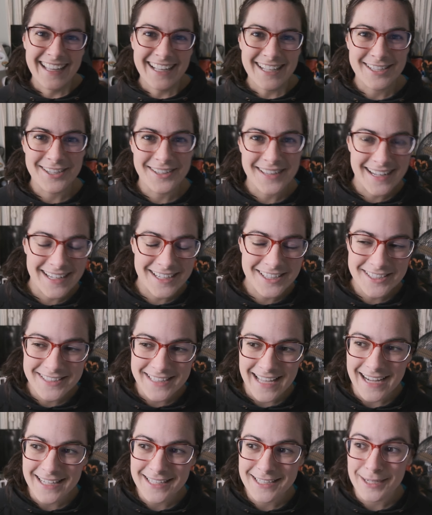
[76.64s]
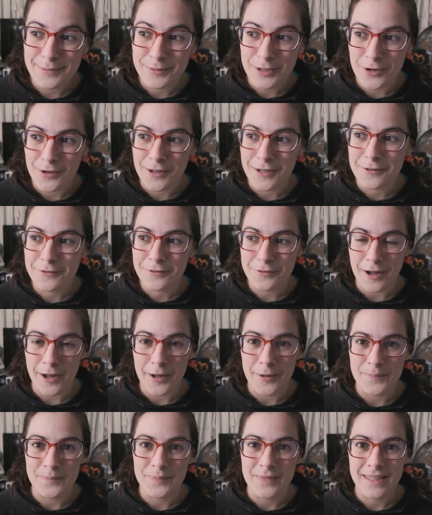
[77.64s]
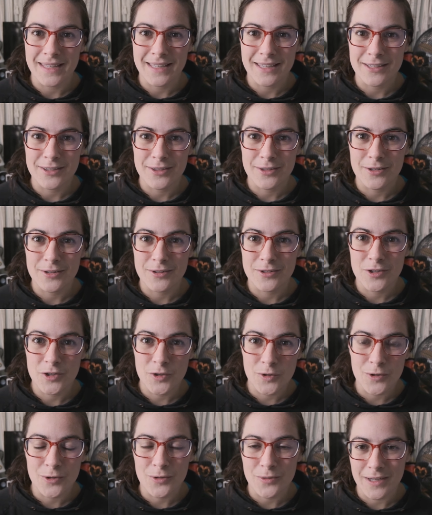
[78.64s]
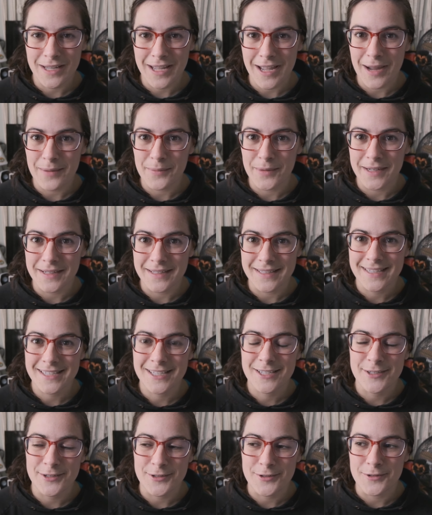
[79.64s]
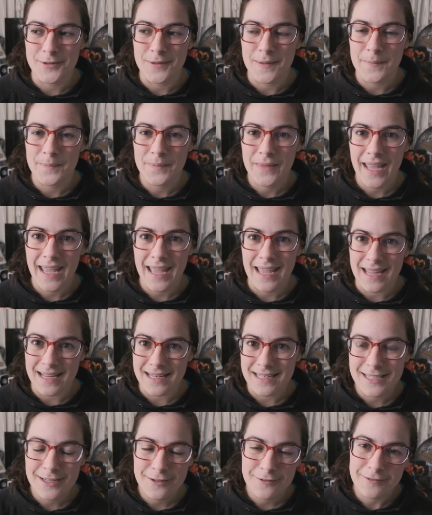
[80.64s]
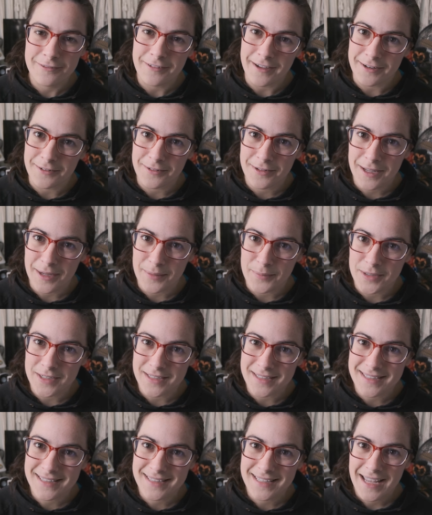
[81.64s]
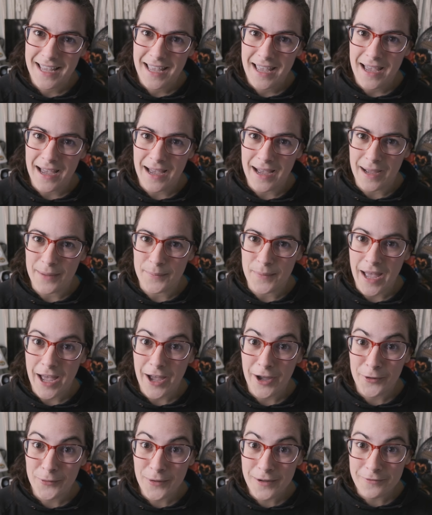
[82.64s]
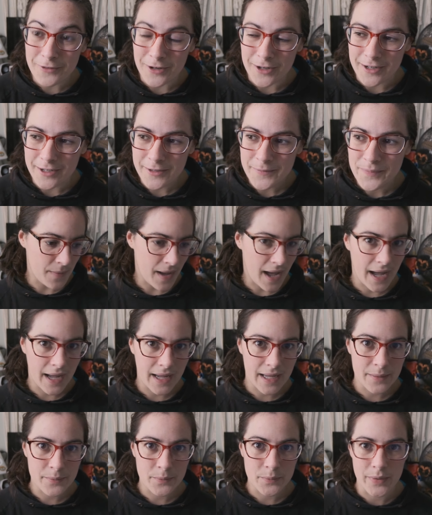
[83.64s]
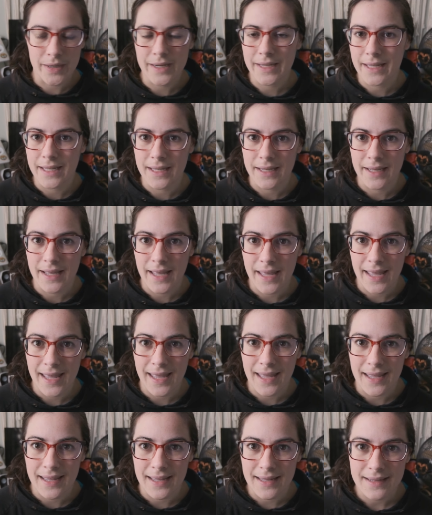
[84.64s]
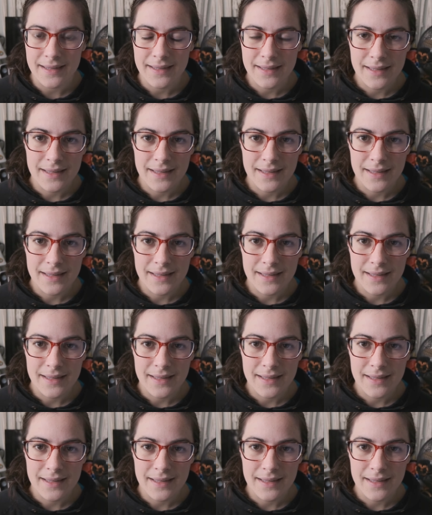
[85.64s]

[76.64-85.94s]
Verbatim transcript: So, so then it just ended up going from two to three cameras to eight final cameras. Um, however, I am bringing a